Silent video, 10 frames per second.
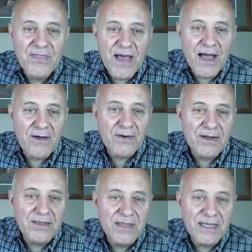thou
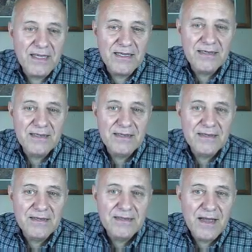or thee.
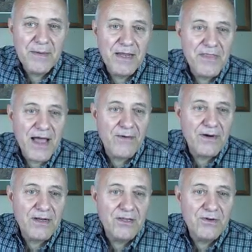I mean, a thou
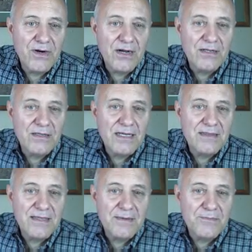or a your.
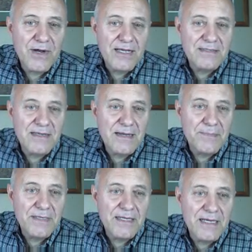Let them rise
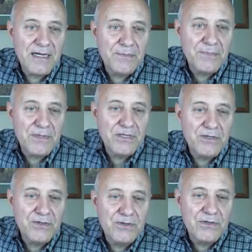up and help
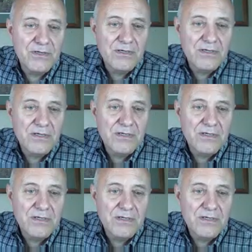you.